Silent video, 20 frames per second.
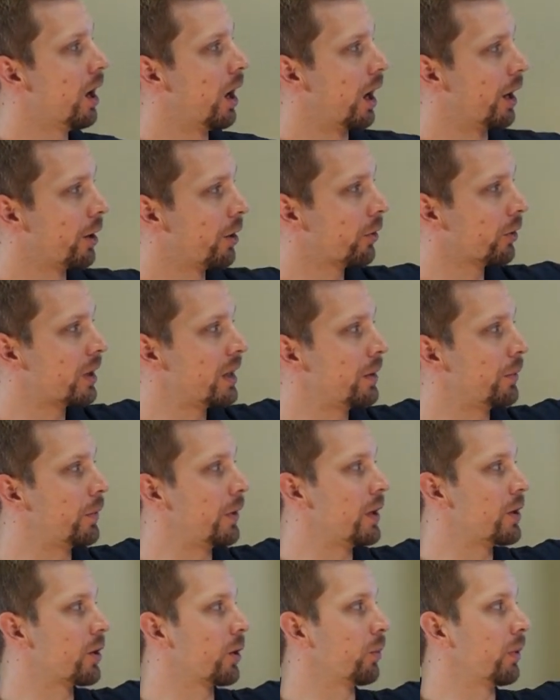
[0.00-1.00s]
Another key
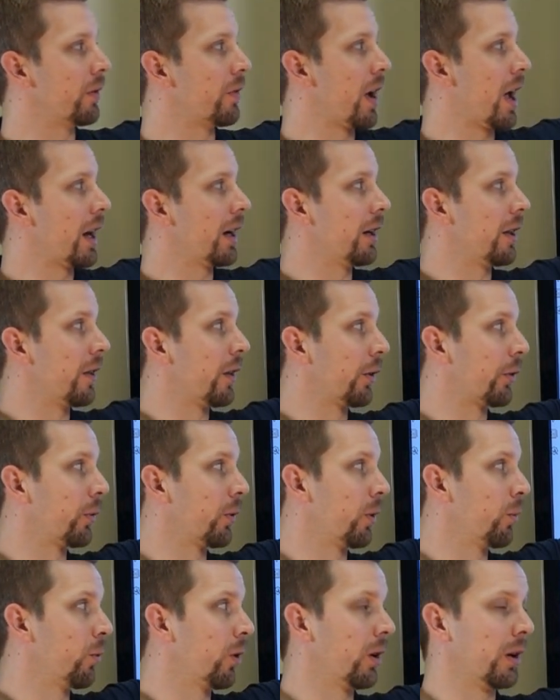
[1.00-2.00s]
feature we've added in this
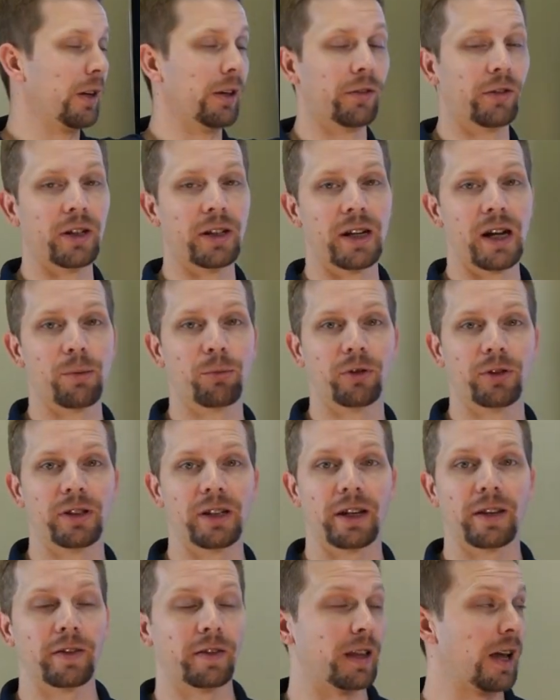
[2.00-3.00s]
firmware is the enabled
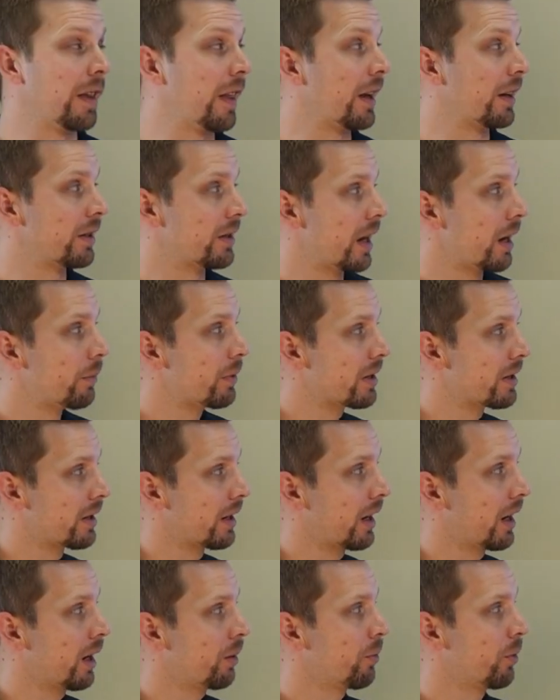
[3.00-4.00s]
daylight savings
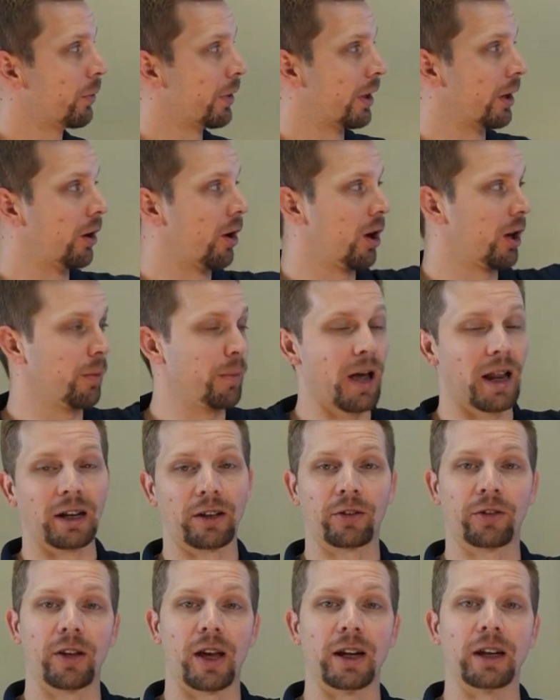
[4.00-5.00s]
time with an
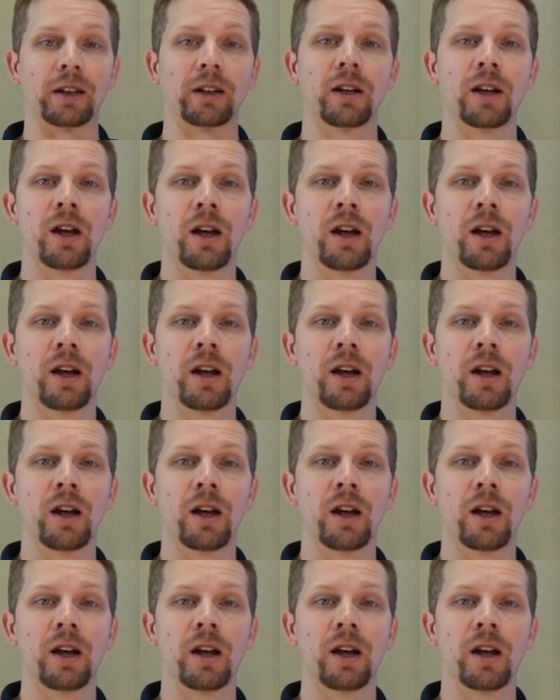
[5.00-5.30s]
automatic setting.